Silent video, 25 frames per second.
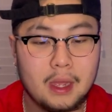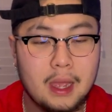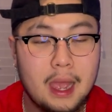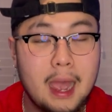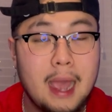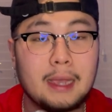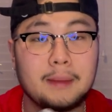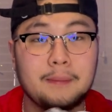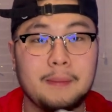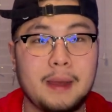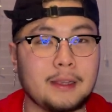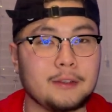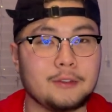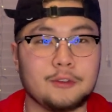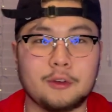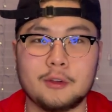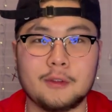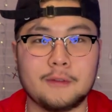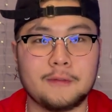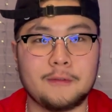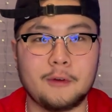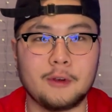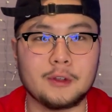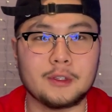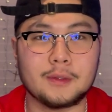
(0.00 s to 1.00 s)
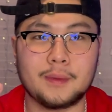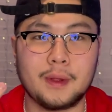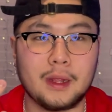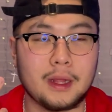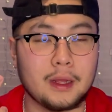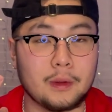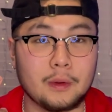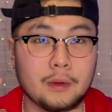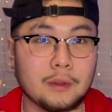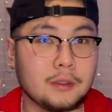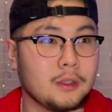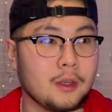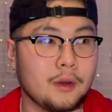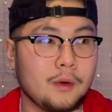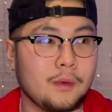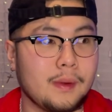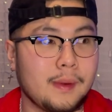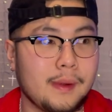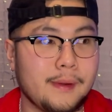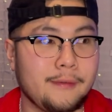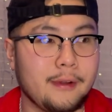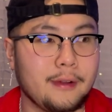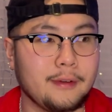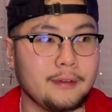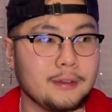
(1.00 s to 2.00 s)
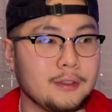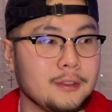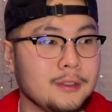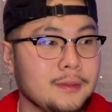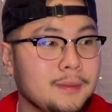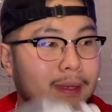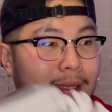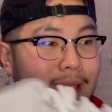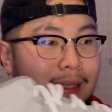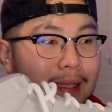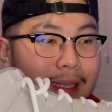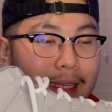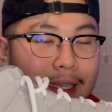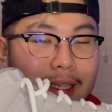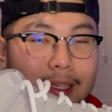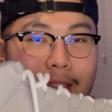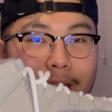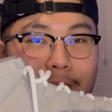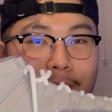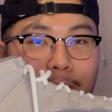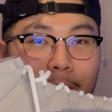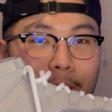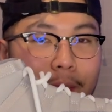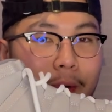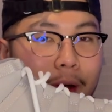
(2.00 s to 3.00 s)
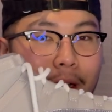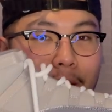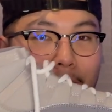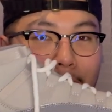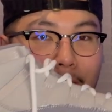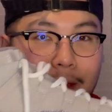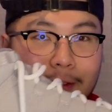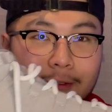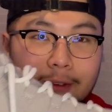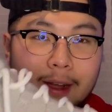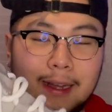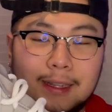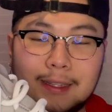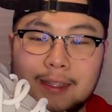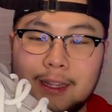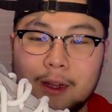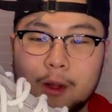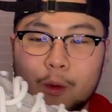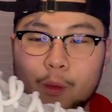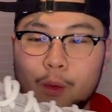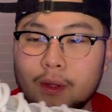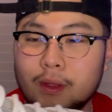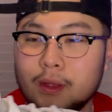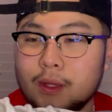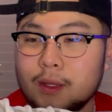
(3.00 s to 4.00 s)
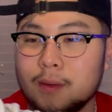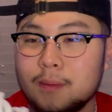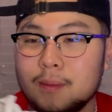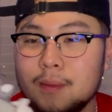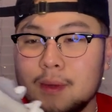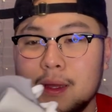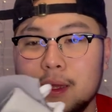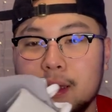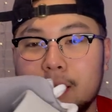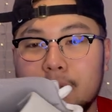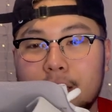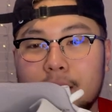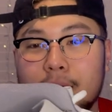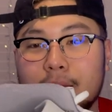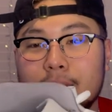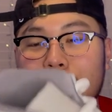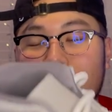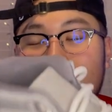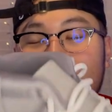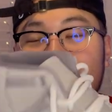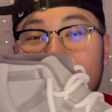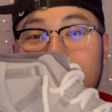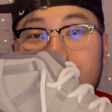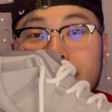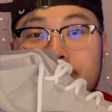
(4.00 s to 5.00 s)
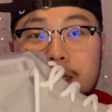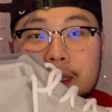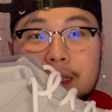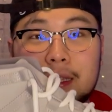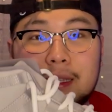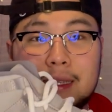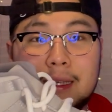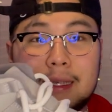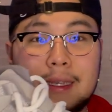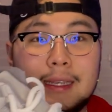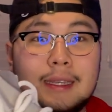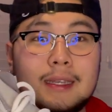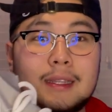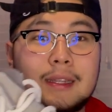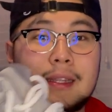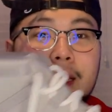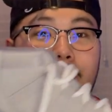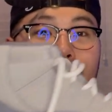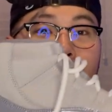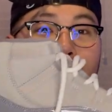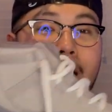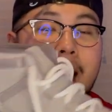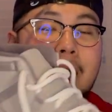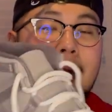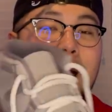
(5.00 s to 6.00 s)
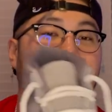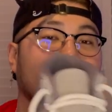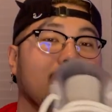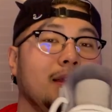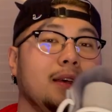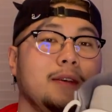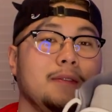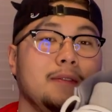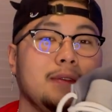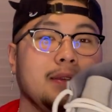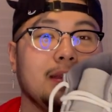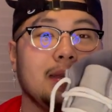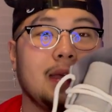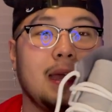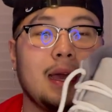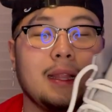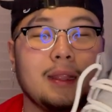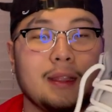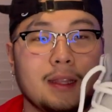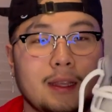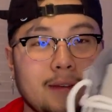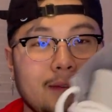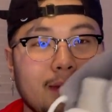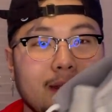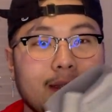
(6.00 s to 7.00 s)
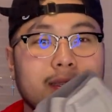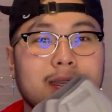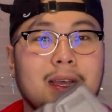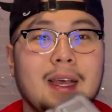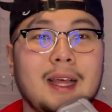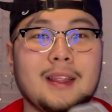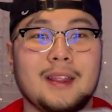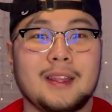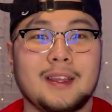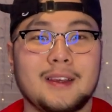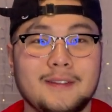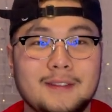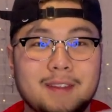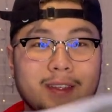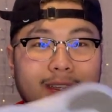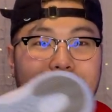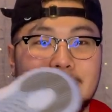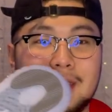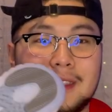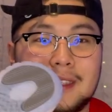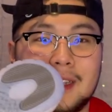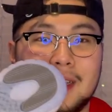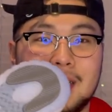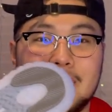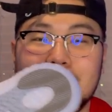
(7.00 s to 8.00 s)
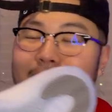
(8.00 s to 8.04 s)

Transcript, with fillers: I, my Jordan fours are probably still one of my favorite shoes, but these were probably like right there with them. These are clean. I love it. I love these. I love these.